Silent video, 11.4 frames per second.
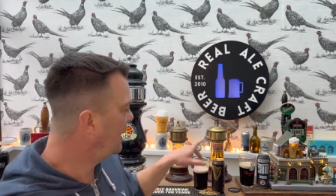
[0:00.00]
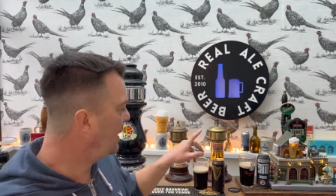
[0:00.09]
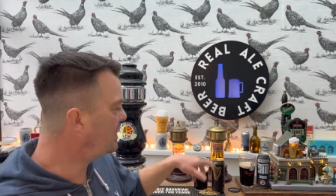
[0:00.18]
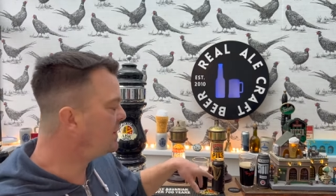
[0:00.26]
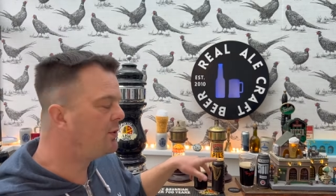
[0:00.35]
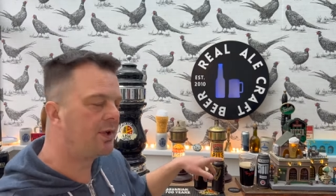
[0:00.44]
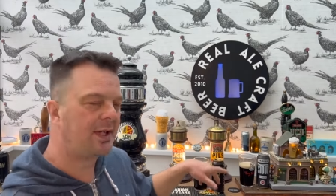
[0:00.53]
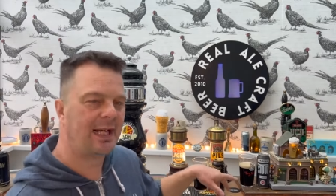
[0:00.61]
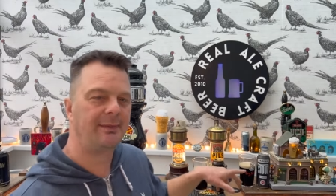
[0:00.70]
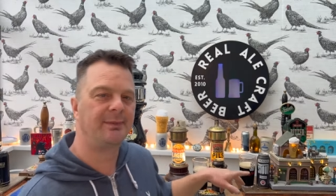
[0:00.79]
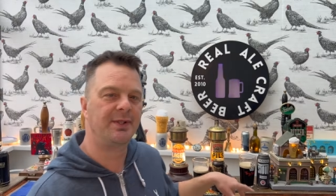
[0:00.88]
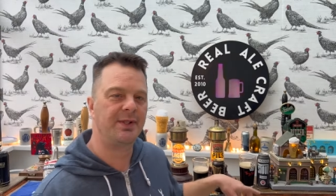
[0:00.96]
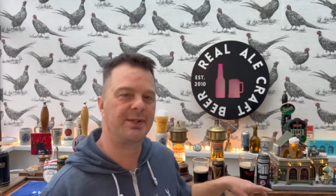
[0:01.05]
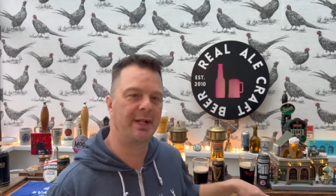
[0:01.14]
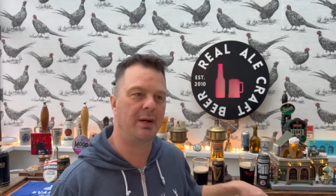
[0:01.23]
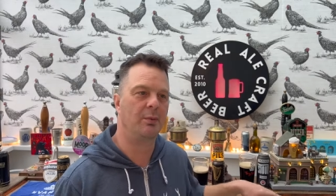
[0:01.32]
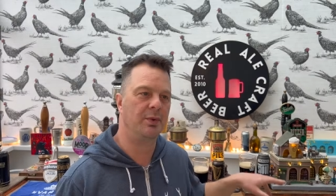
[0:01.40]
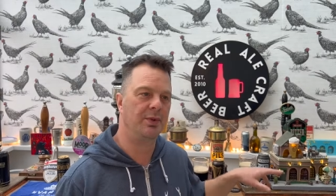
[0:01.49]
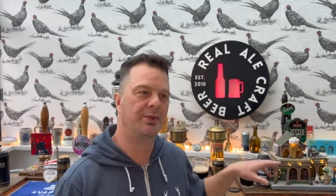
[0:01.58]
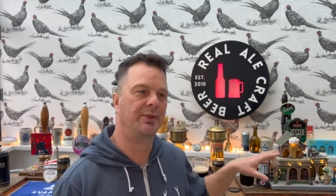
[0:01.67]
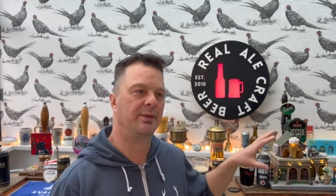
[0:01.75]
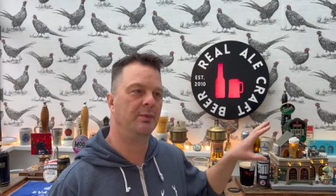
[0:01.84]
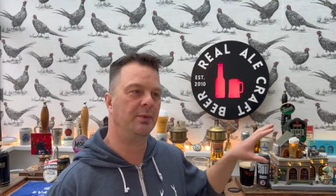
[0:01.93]
I knew the Camden Stout
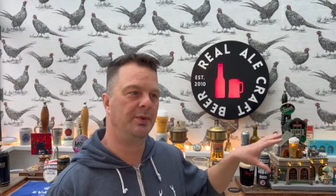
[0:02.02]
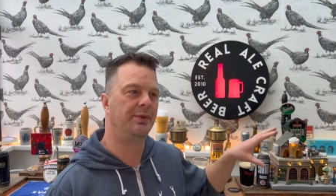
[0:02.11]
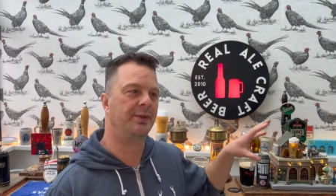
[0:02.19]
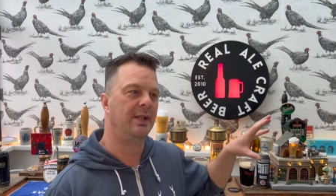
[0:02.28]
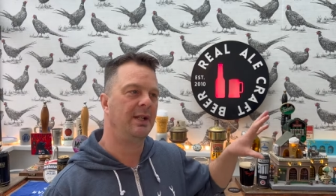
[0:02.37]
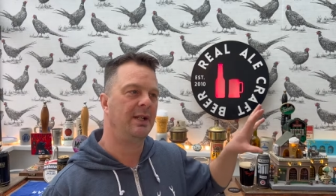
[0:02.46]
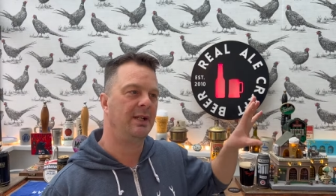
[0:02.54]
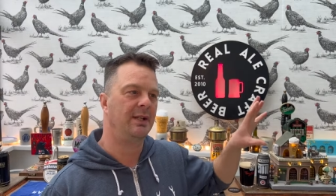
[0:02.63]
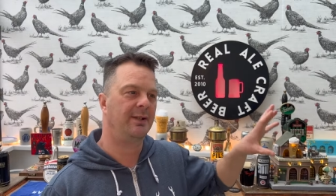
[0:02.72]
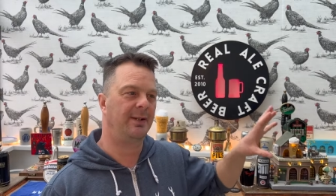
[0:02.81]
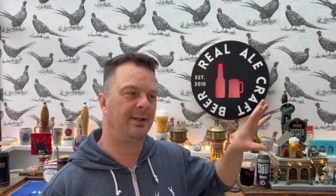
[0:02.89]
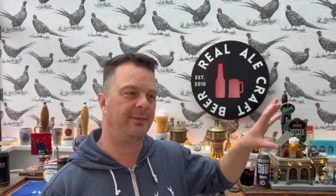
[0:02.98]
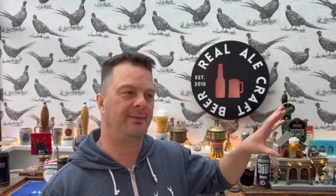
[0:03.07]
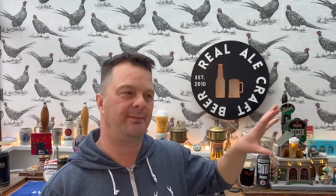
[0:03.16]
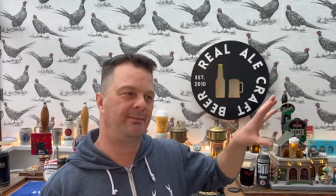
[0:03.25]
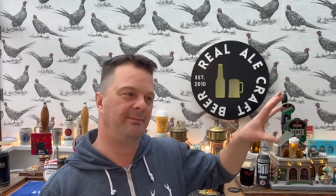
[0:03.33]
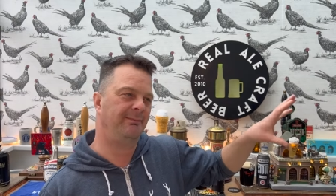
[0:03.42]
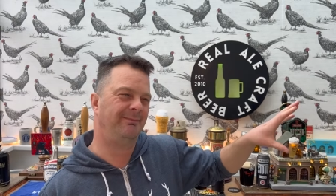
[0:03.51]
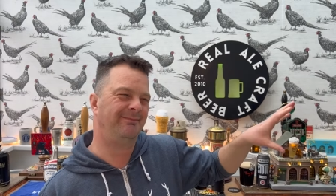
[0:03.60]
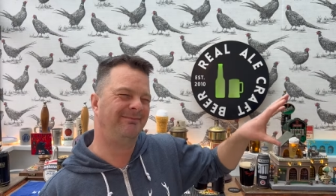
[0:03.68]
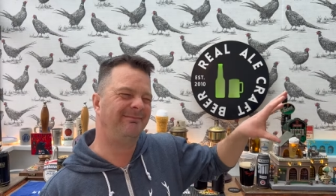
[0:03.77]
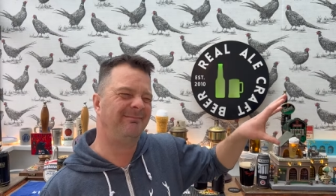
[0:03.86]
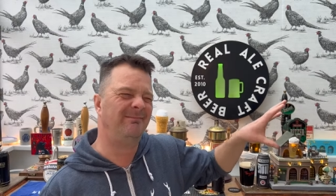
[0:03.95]
was was kind of
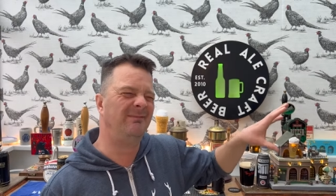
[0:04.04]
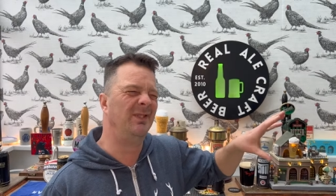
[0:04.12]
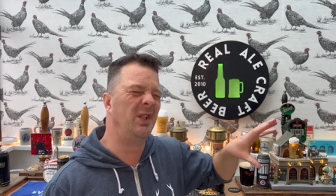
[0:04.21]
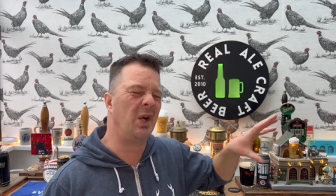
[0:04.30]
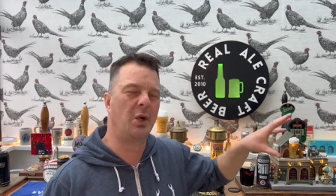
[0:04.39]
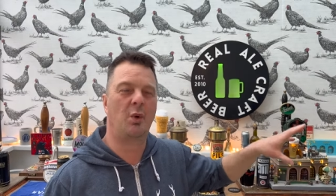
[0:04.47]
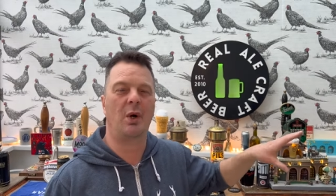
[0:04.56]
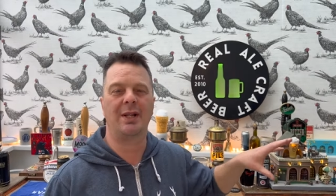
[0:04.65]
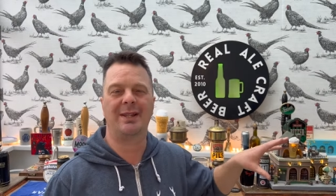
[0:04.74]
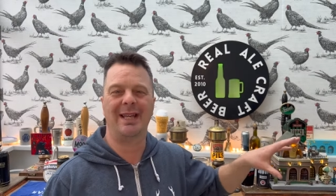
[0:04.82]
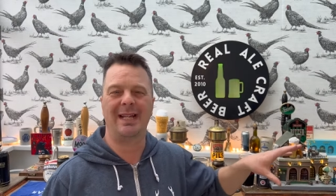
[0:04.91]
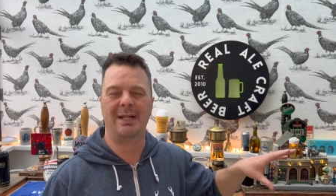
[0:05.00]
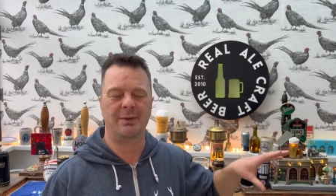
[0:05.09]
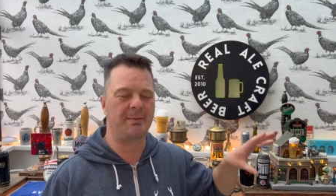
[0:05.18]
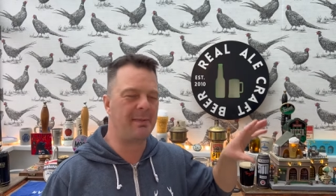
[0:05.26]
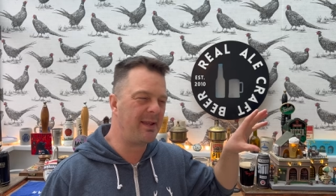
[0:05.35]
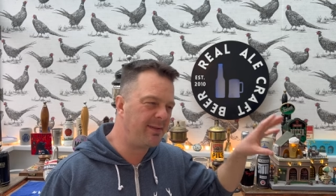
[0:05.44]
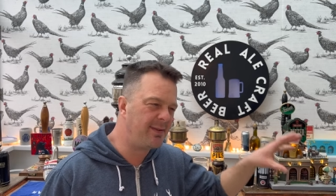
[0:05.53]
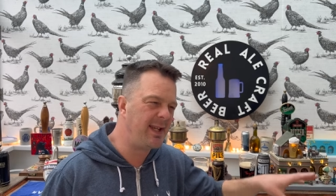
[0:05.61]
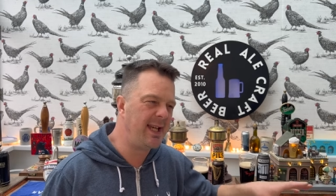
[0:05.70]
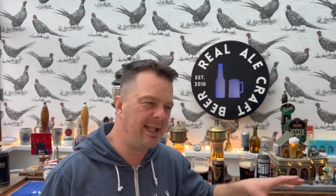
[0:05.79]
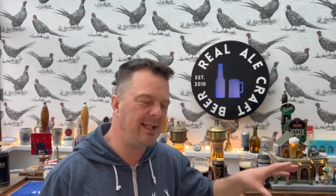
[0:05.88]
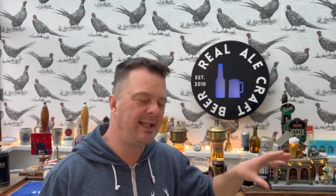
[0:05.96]
not quite there. It was a bit
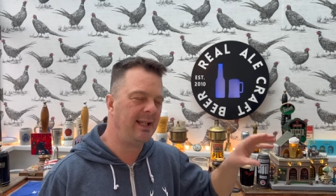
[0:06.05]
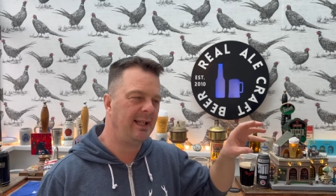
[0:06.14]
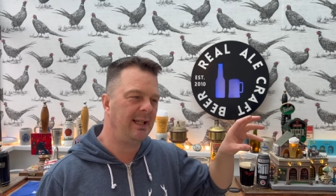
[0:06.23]
thin.